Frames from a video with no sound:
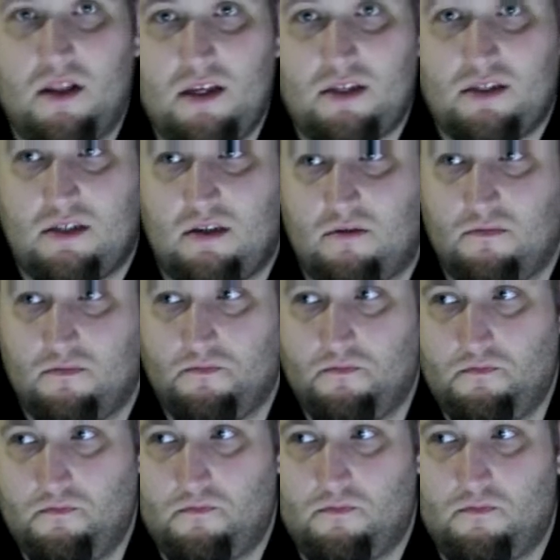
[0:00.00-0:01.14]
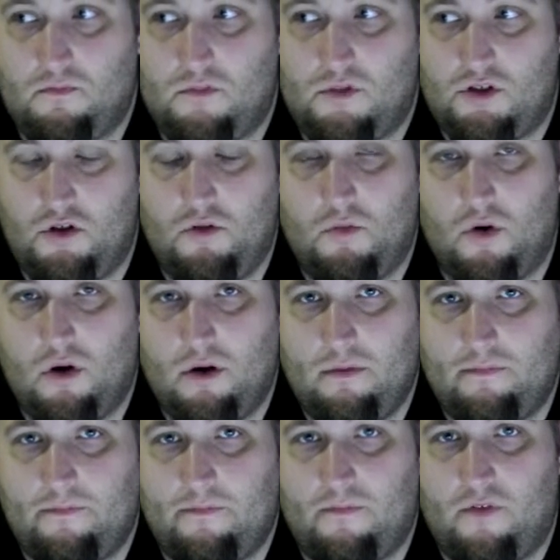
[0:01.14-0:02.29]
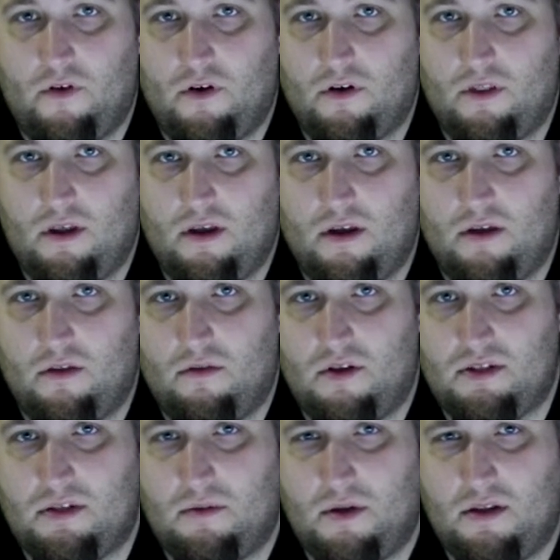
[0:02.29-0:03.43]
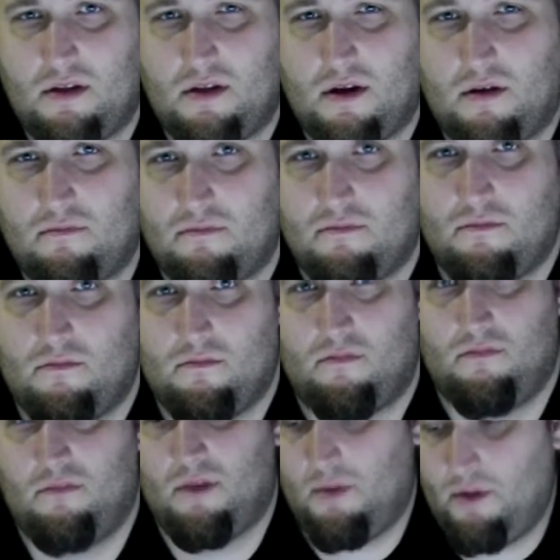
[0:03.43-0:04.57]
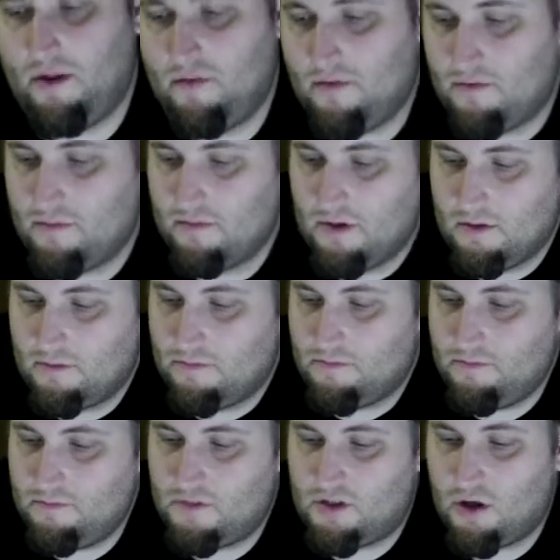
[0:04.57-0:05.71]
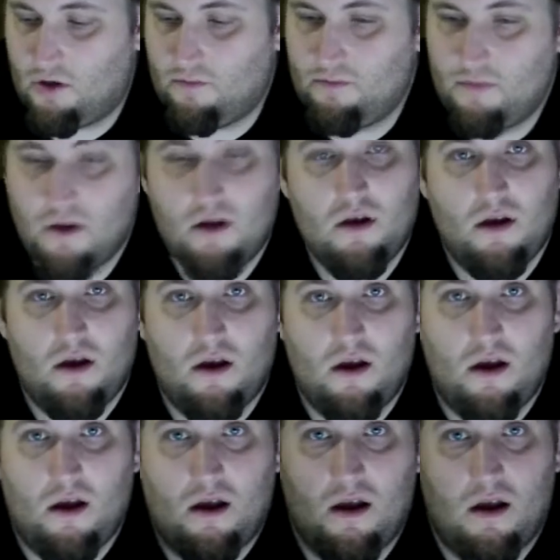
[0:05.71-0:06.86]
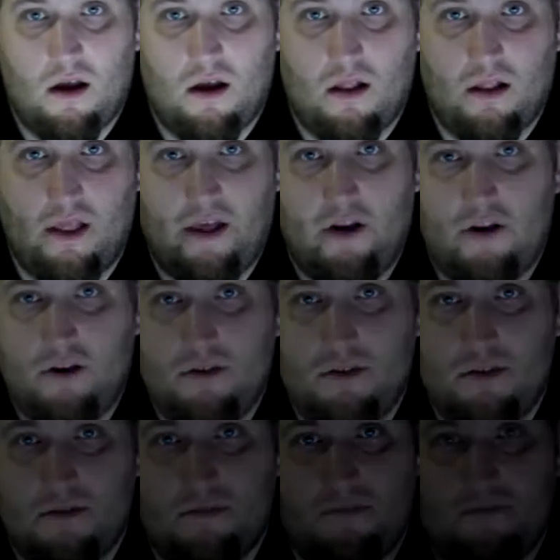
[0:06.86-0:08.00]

least 2 more for the rest of the month, I believe. So, later dudes.